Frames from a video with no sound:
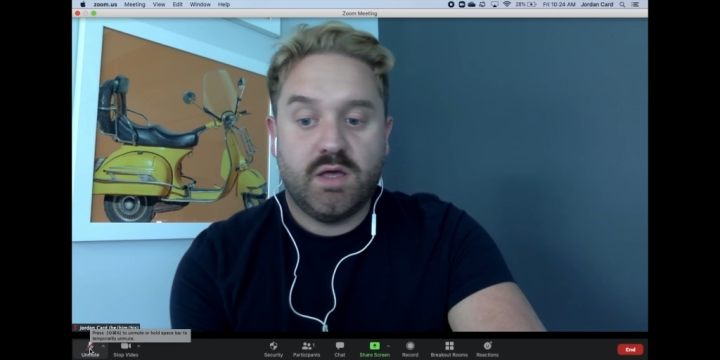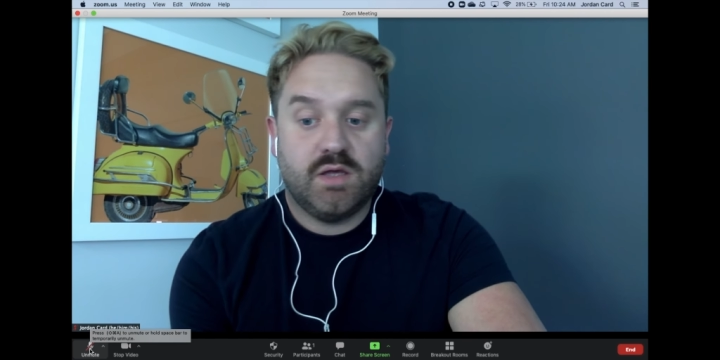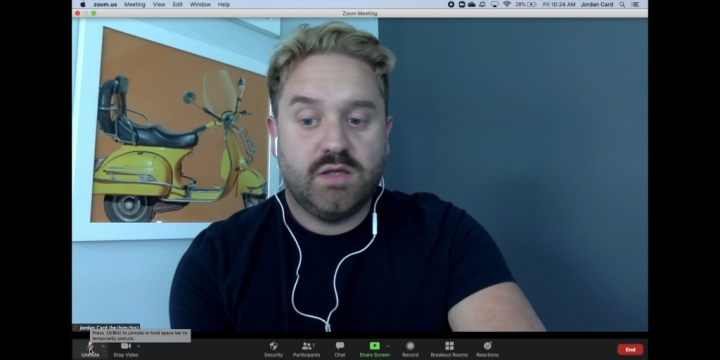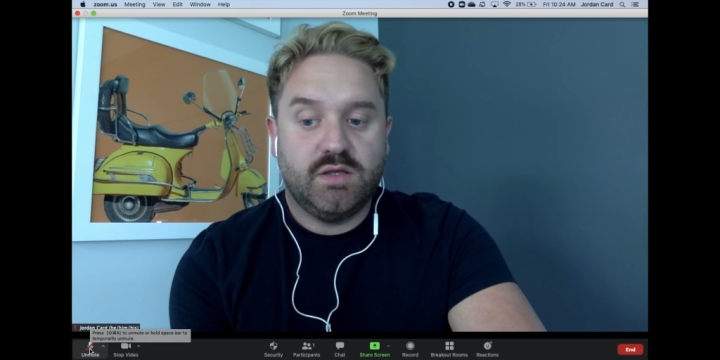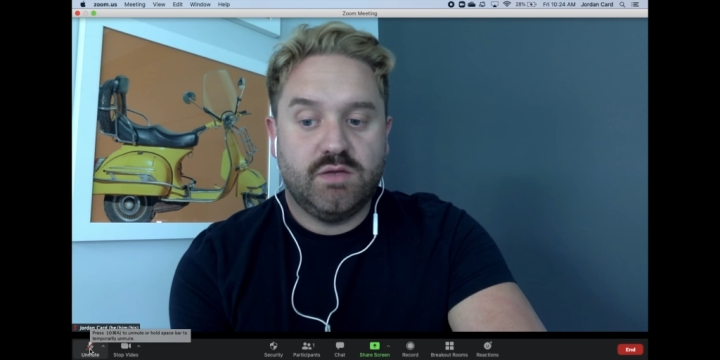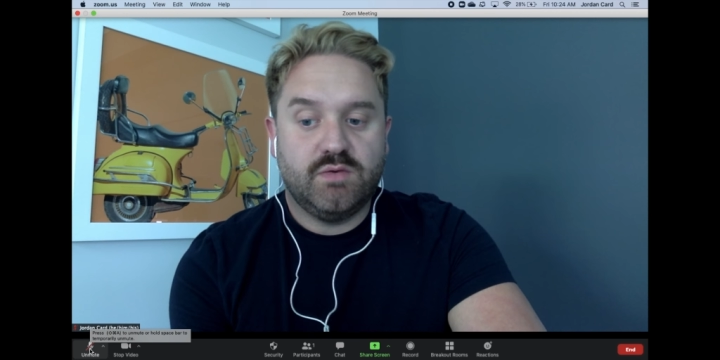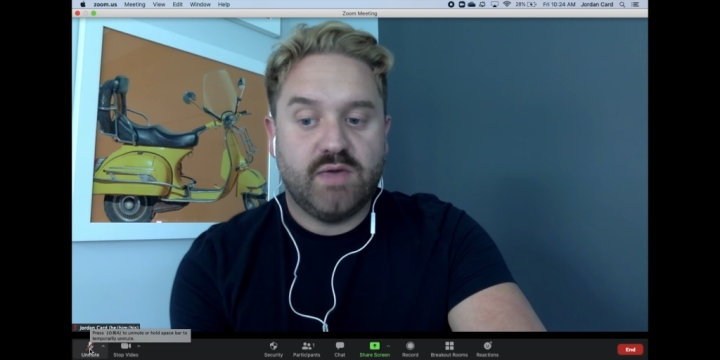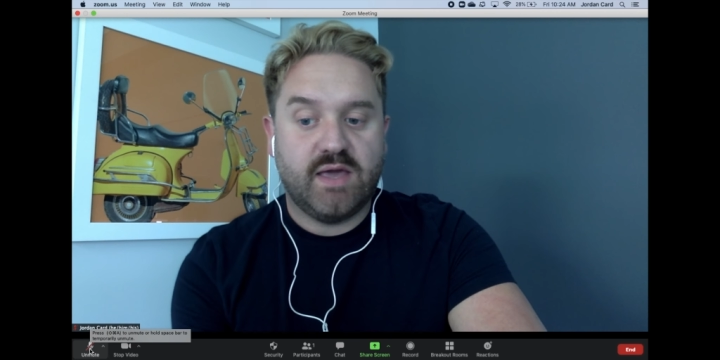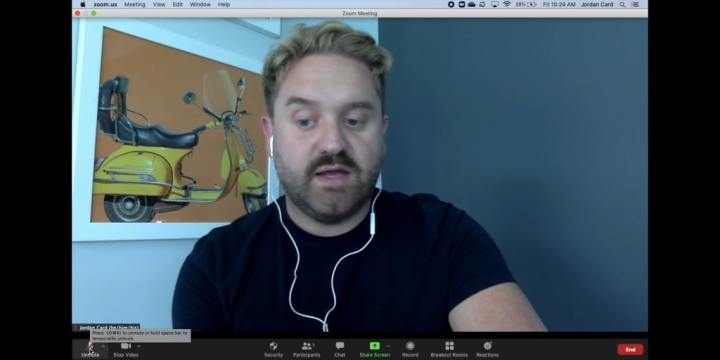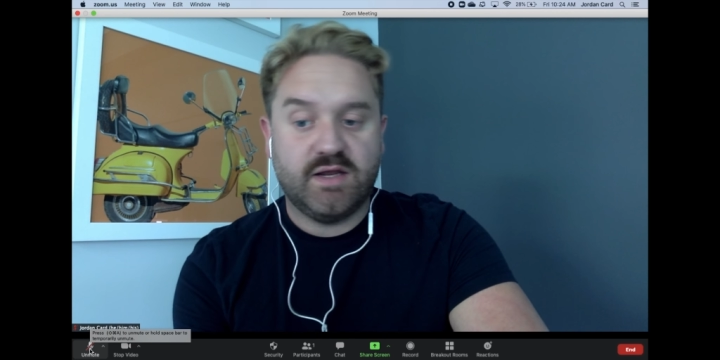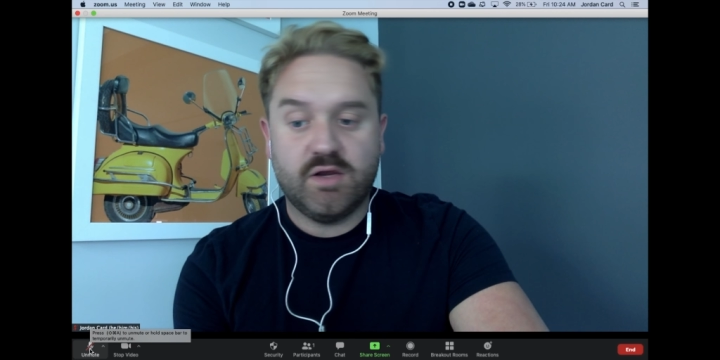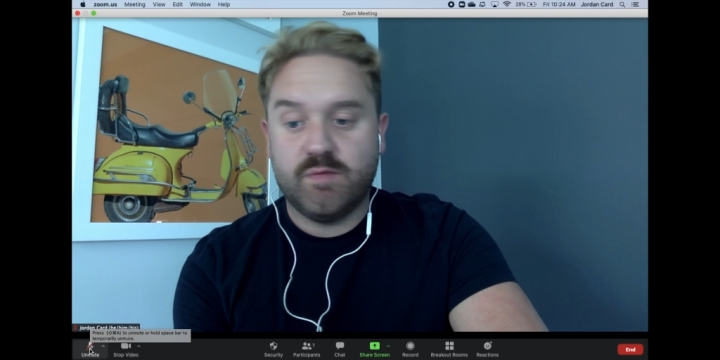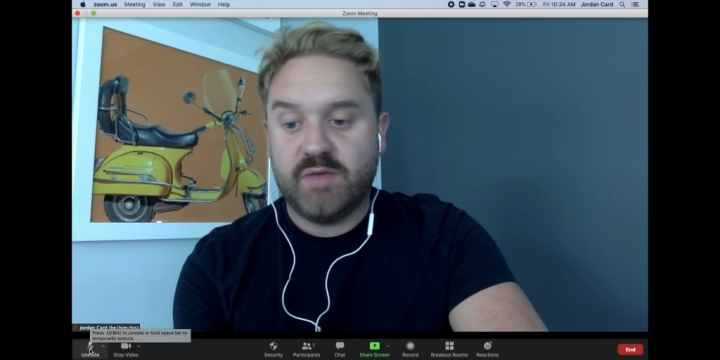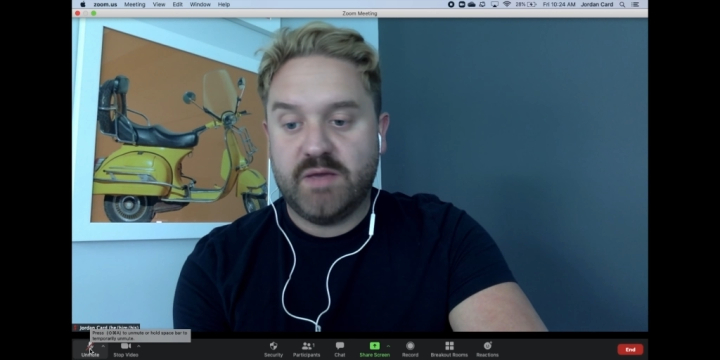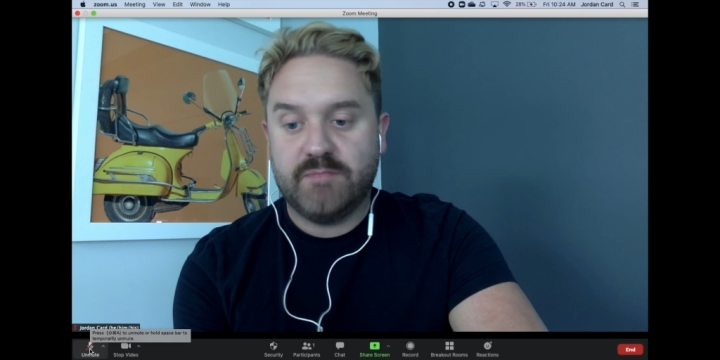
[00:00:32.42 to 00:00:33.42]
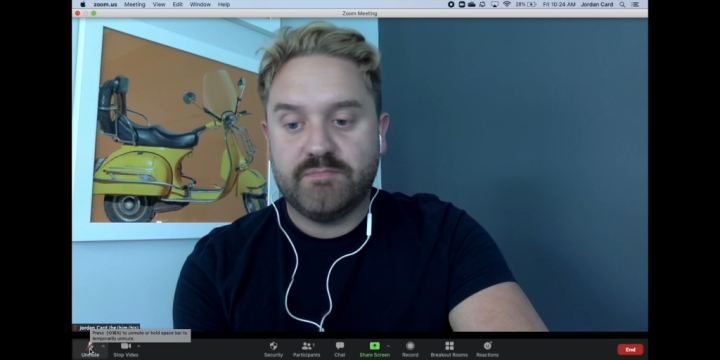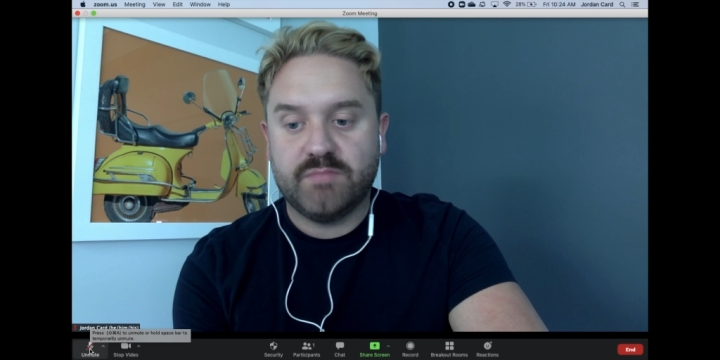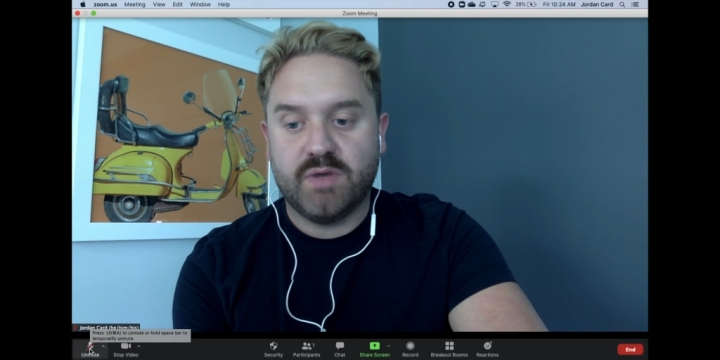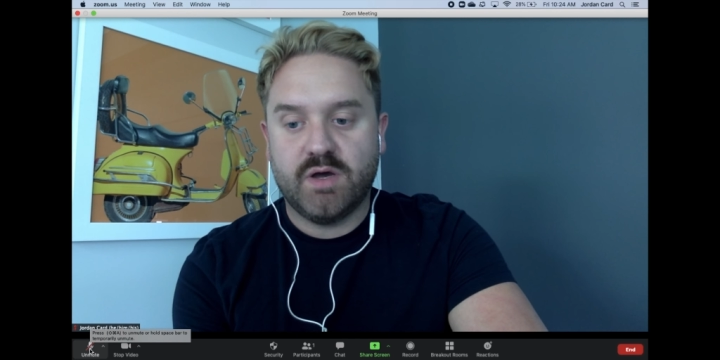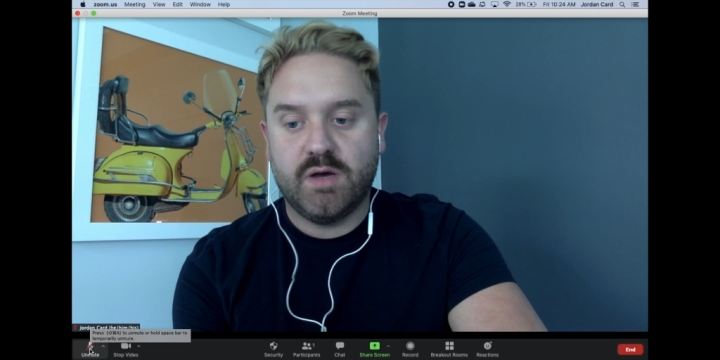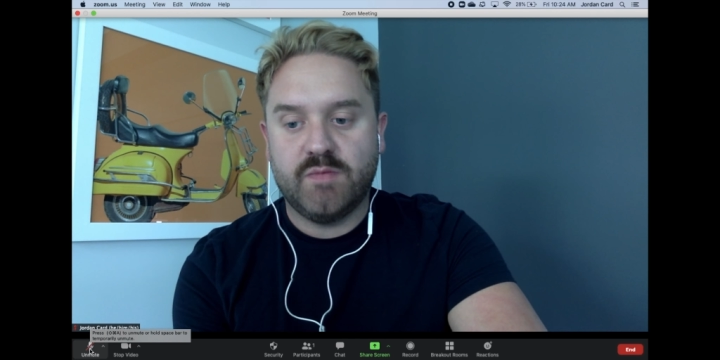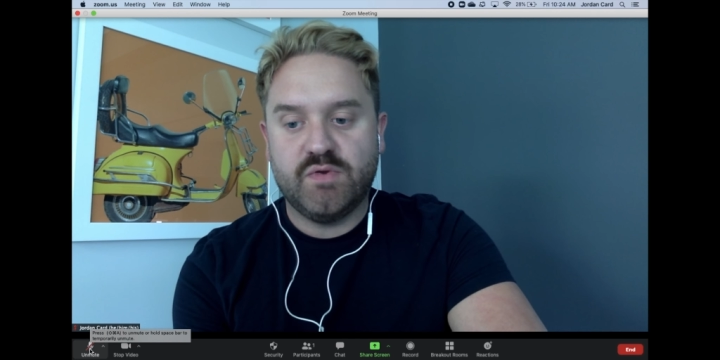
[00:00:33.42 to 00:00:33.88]
you can't hear me.
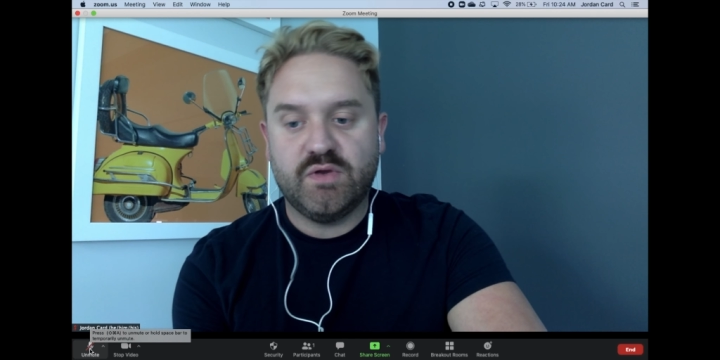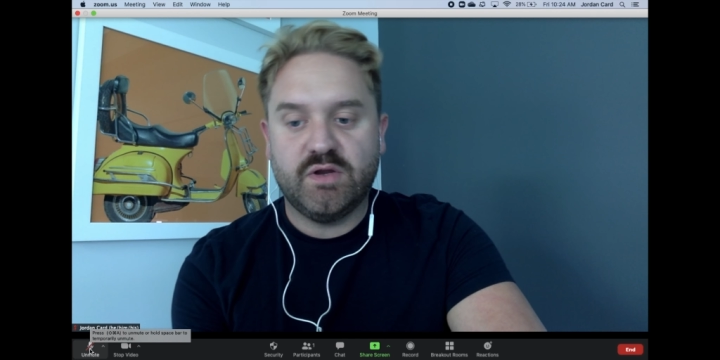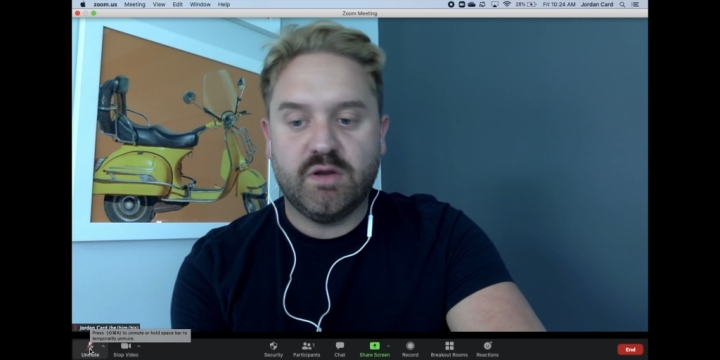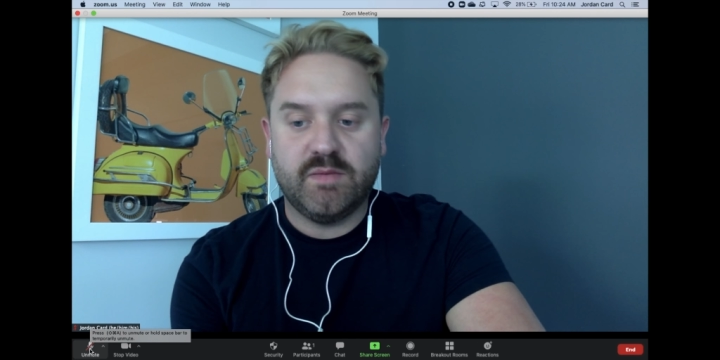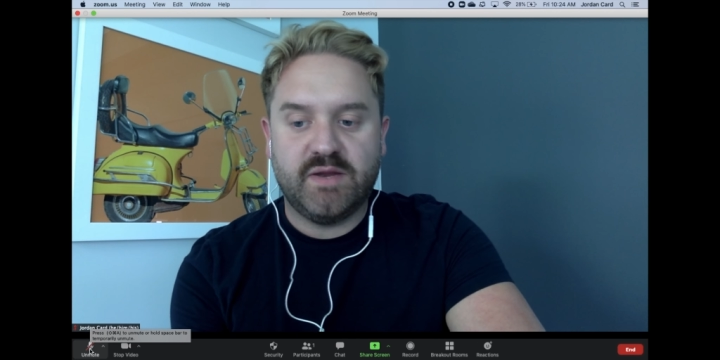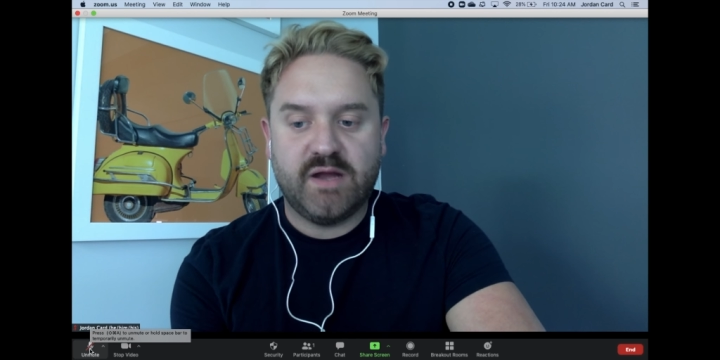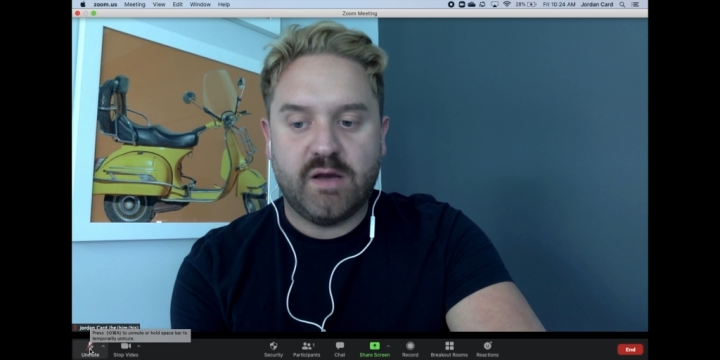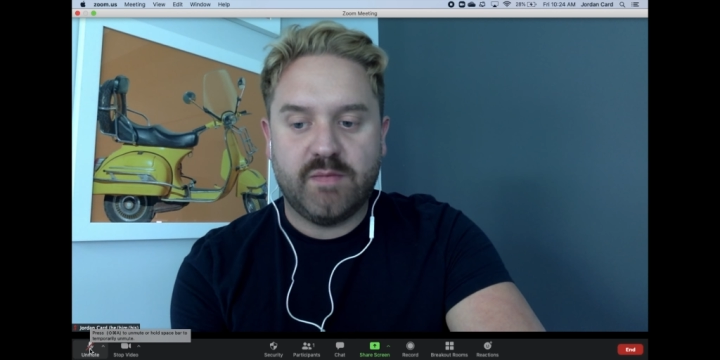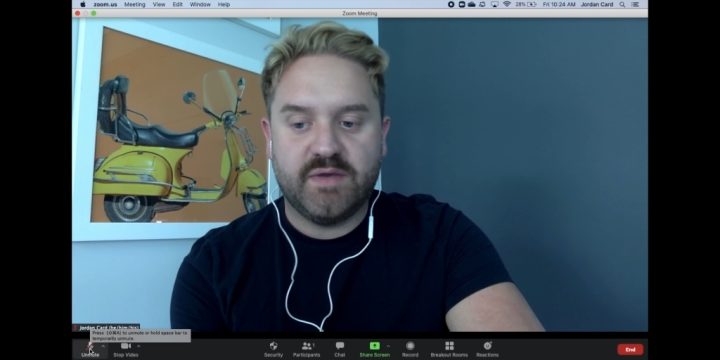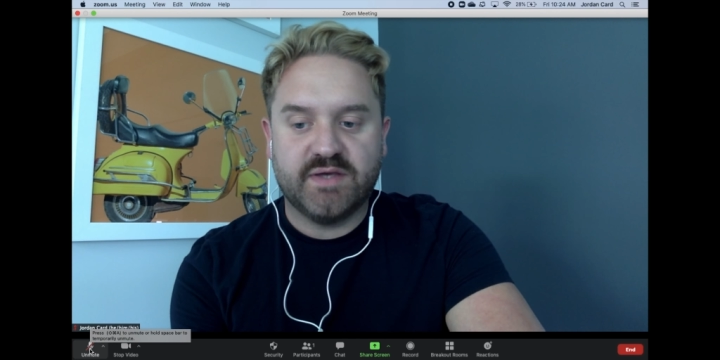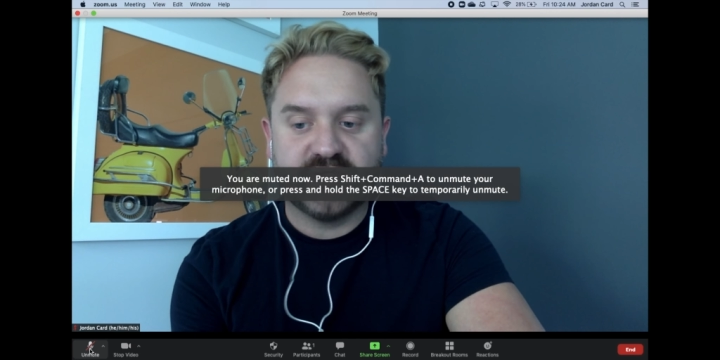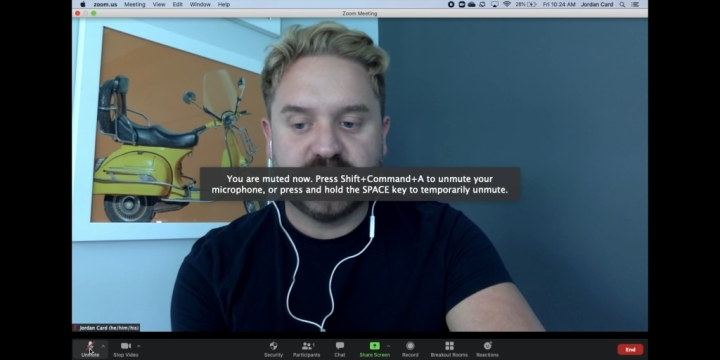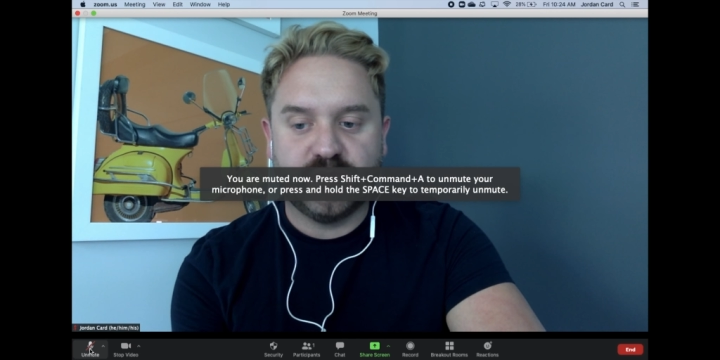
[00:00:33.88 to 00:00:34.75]
You can hear me now because